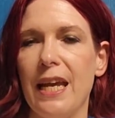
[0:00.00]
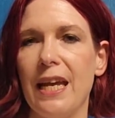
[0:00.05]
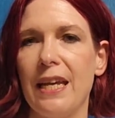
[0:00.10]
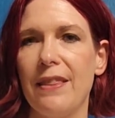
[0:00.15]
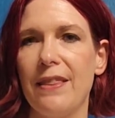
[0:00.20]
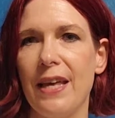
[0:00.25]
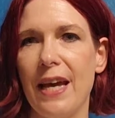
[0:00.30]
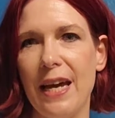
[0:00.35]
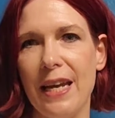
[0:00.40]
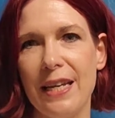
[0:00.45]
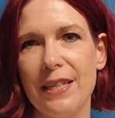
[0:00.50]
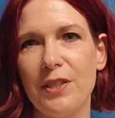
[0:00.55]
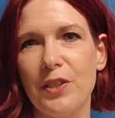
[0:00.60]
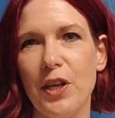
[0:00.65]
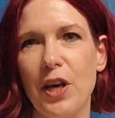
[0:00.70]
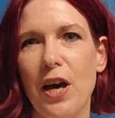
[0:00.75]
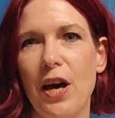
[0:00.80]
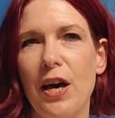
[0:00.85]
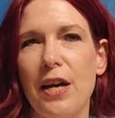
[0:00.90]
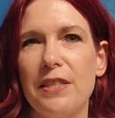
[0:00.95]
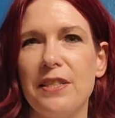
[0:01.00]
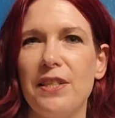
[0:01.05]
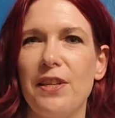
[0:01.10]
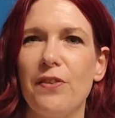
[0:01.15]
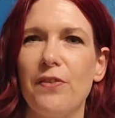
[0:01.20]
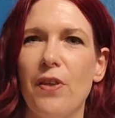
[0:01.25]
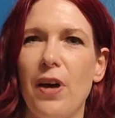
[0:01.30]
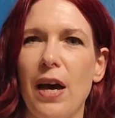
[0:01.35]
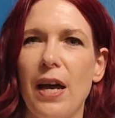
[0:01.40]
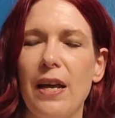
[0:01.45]
And that has caused
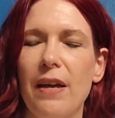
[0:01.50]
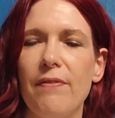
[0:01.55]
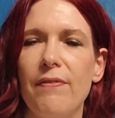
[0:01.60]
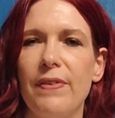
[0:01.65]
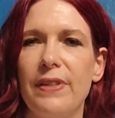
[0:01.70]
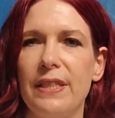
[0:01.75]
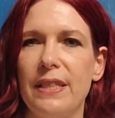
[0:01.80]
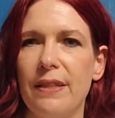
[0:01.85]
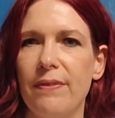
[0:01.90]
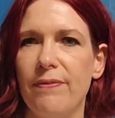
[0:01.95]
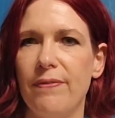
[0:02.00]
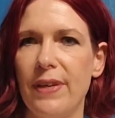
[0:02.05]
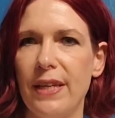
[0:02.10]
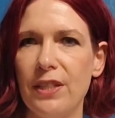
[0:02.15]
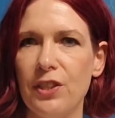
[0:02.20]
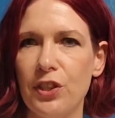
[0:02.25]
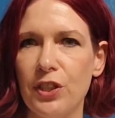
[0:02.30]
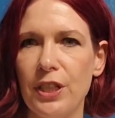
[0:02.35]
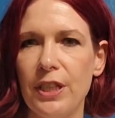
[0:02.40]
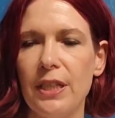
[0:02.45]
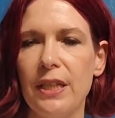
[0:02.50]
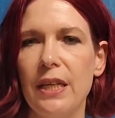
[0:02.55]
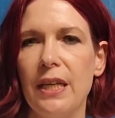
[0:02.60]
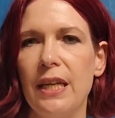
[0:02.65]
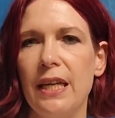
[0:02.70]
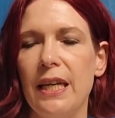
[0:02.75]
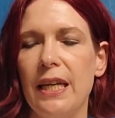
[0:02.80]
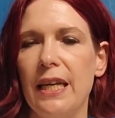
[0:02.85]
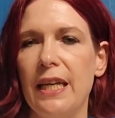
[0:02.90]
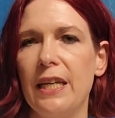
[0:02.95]
a lot of division
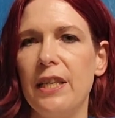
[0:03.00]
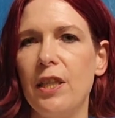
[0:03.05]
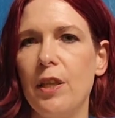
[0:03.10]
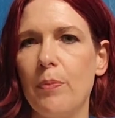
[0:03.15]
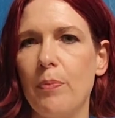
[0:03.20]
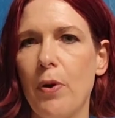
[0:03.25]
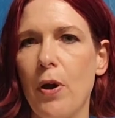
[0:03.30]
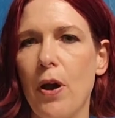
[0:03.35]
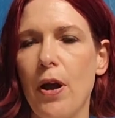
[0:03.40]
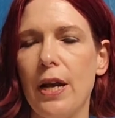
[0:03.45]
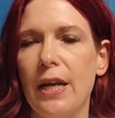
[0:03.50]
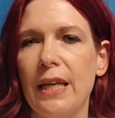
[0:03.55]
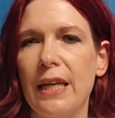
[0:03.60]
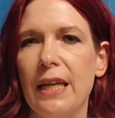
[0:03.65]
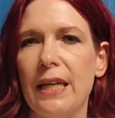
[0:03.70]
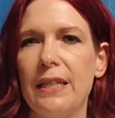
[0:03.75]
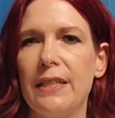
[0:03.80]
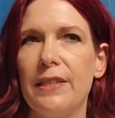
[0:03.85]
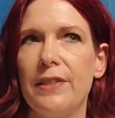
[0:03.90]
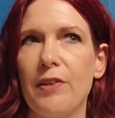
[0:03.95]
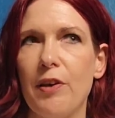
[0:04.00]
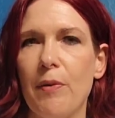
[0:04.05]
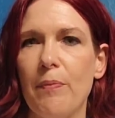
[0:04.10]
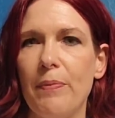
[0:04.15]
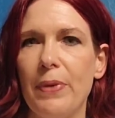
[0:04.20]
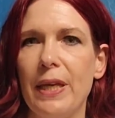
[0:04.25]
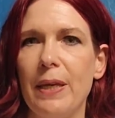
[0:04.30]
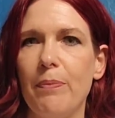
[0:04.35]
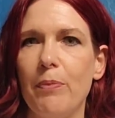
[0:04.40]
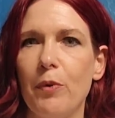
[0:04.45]
in the party, and
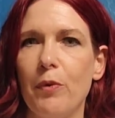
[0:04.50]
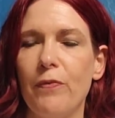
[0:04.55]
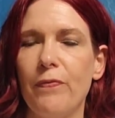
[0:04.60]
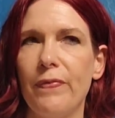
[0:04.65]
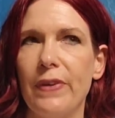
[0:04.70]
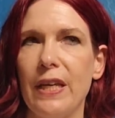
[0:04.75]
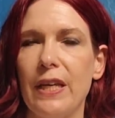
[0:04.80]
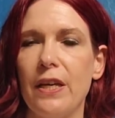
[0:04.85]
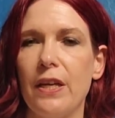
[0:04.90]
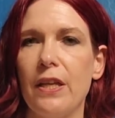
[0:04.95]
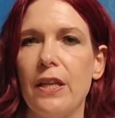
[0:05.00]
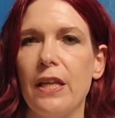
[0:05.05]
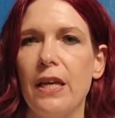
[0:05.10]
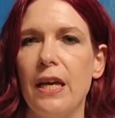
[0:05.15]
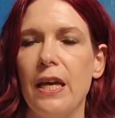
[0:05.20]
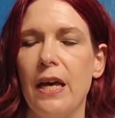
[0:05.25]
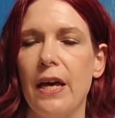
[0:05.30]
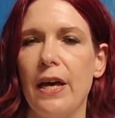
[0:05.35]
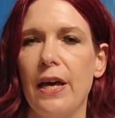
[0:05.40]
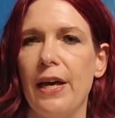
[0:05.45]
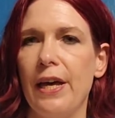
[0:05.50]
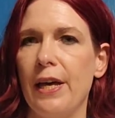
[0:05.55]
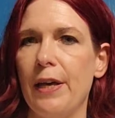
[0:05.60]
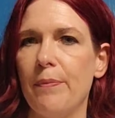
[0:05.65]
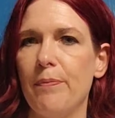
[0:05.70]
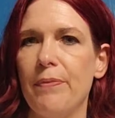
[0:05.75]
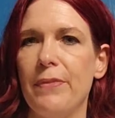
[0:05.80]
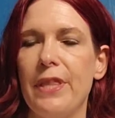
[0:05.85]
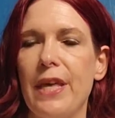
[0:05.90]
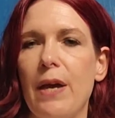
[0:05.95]
some people feel
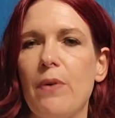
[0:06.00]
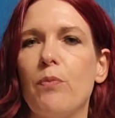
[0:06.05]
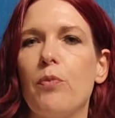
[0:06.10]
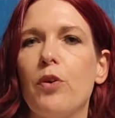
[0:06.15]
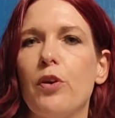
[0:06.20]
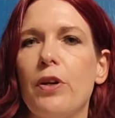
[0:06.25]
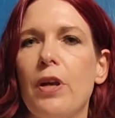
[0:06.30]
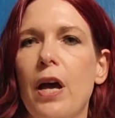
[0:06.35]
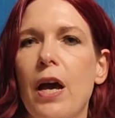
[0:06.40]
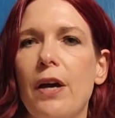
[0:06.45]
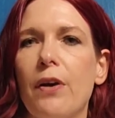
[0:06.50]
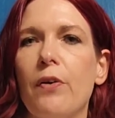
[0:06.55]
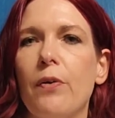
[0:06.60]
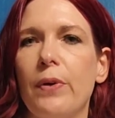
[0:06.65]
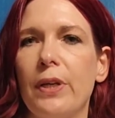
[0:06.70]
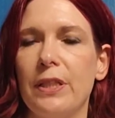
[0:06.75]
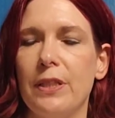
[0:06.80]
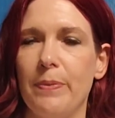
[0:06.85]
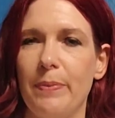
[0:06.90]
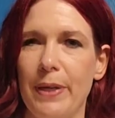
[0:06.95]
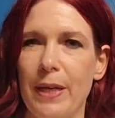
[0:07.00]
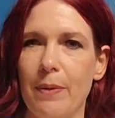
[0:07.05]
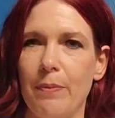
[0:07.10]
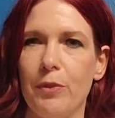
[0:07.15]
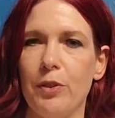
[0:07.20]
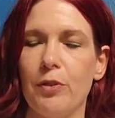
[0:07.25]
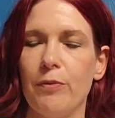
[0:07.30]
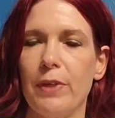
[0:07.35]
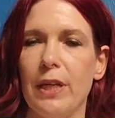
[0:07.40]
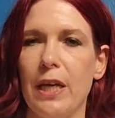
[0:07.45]
that we're not going to be
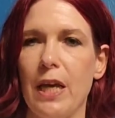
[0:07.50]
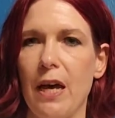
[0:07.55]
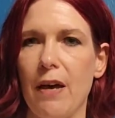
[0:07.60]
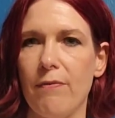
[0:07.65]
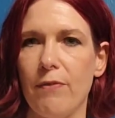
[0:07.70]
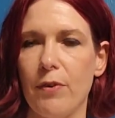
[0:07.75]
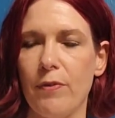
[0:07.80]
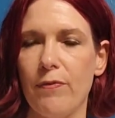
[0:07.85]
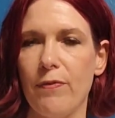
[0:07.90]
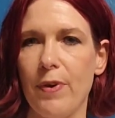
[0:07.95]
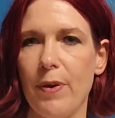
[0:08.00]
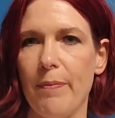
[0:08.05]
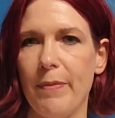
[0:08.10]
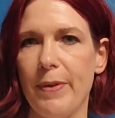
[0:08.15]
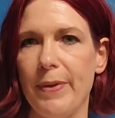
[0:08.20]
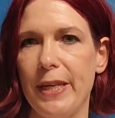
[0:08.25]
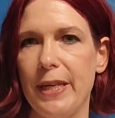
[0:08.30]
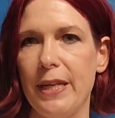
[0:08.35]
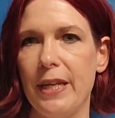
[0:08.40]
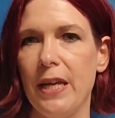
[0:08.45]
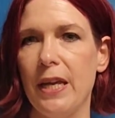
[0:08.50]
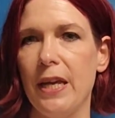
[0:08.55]
able to recover from it.